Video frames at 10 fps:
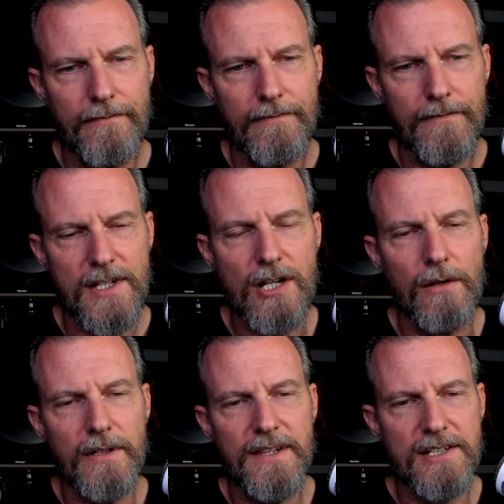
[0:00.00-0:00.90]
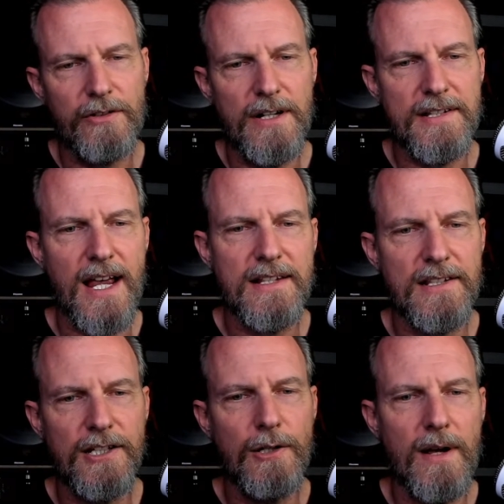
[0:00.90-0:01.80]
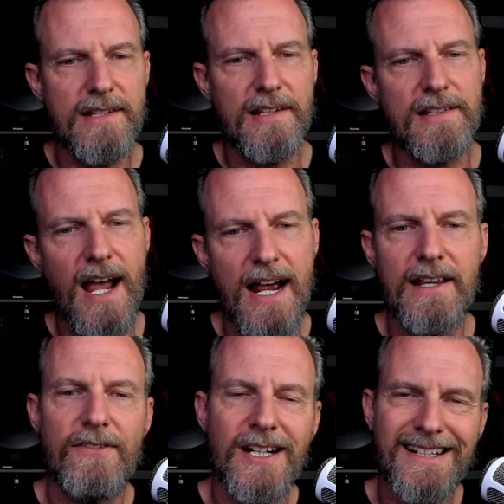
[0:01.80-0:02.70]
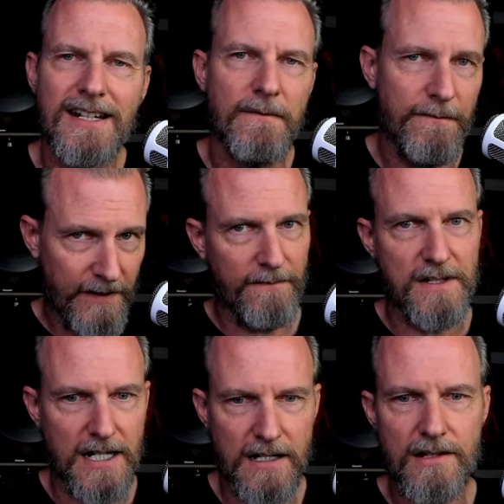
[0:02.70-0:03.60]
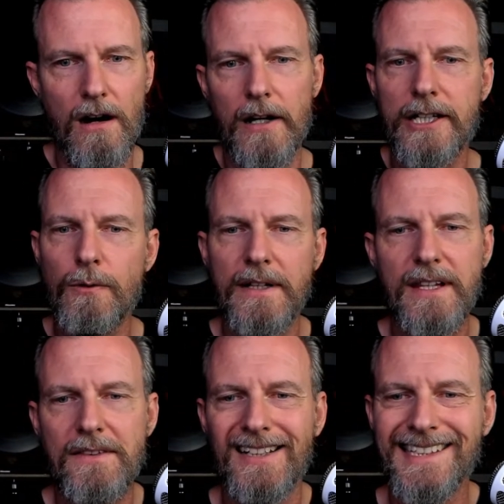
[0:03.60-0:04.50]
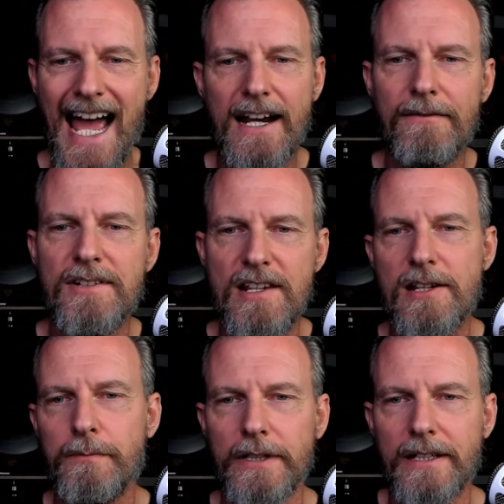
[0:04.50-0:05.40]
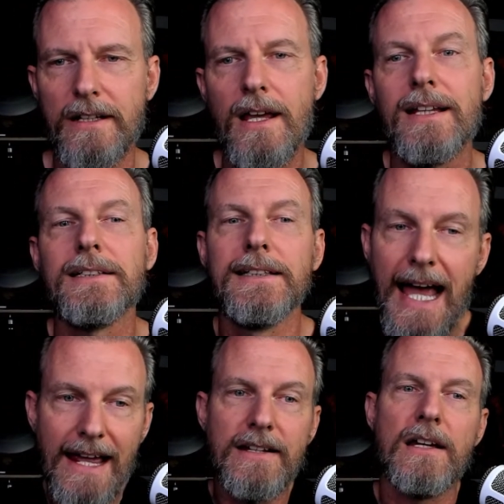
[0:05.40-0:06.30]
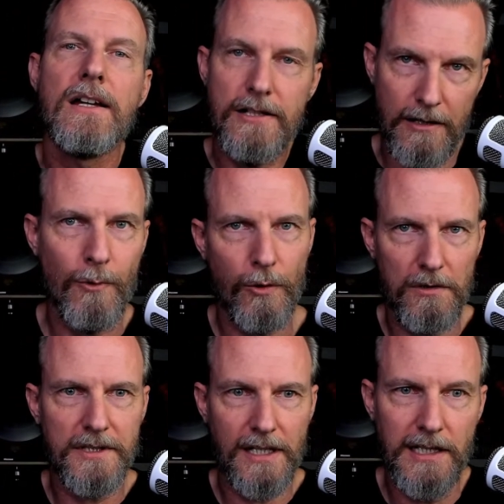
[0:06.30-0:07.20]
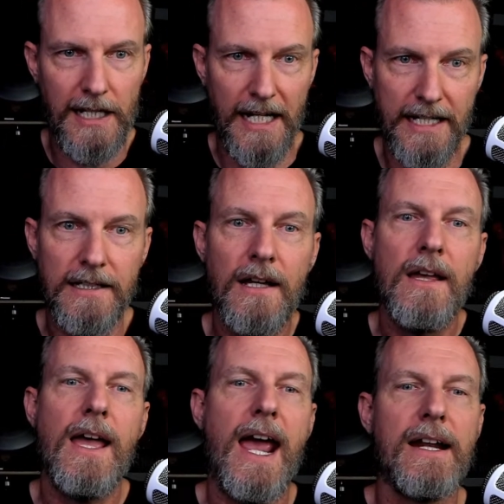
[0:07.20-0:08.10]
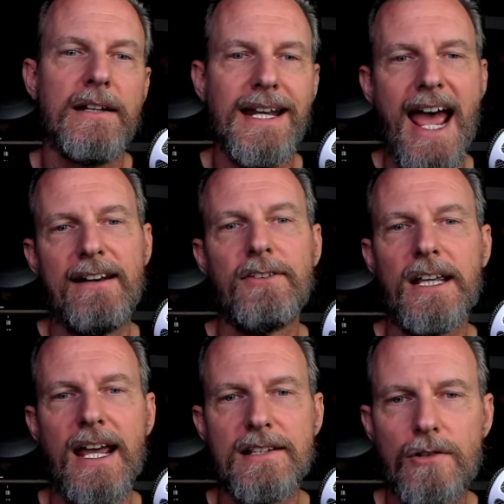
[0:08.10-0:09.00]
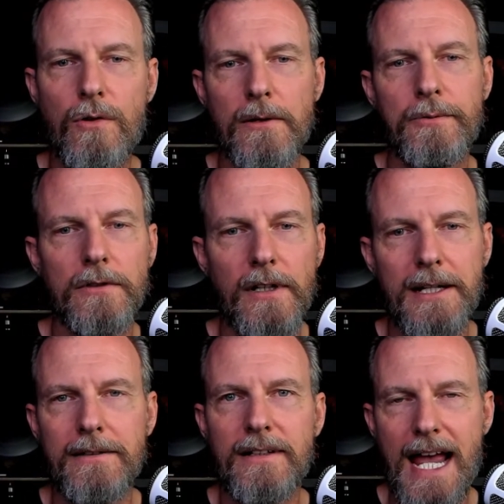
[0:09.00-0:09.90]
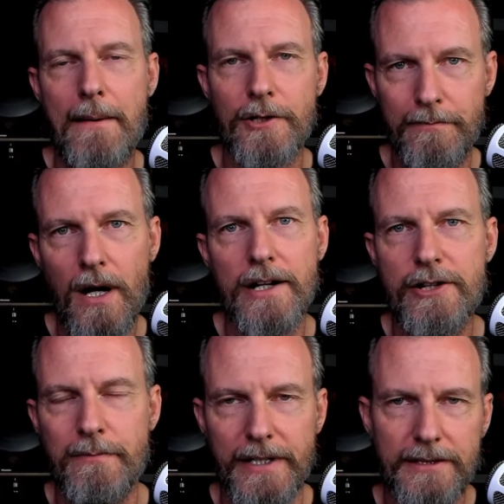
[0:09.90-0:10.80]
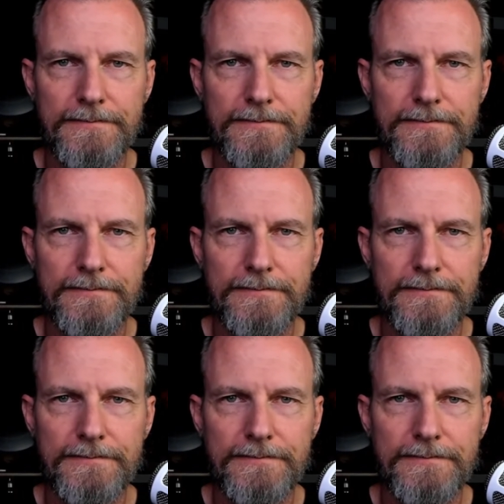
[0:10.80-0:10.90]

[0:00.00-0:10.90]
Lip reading: So this criticizes the U.S. society of the 1950s, arguing that a lack of discipline led to moral decline, and it advocates corporal and capital punishment.